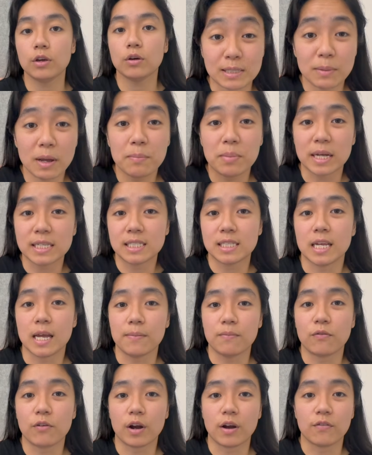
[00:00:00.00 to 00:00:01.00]
It's my best
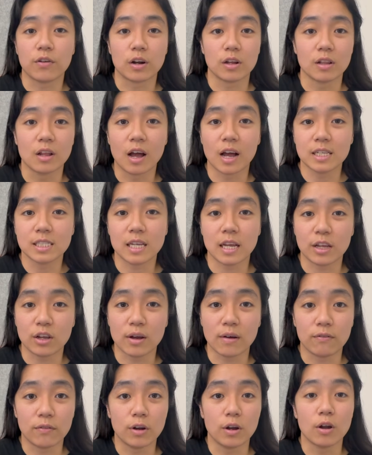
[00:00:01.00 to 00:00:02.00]
tip for if you're lost and you
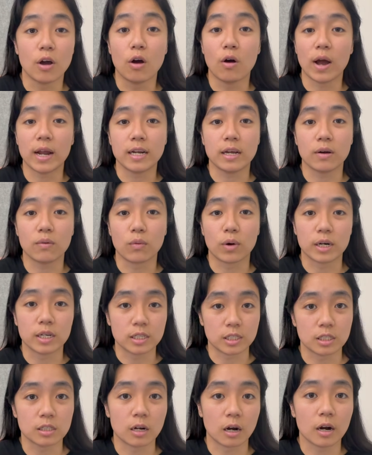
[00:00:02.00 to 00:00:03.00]
have no idea where to
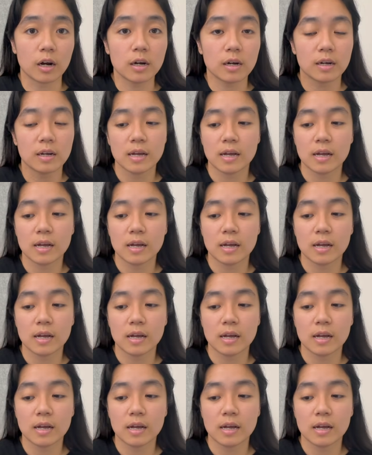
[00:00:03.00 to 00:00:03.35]
start.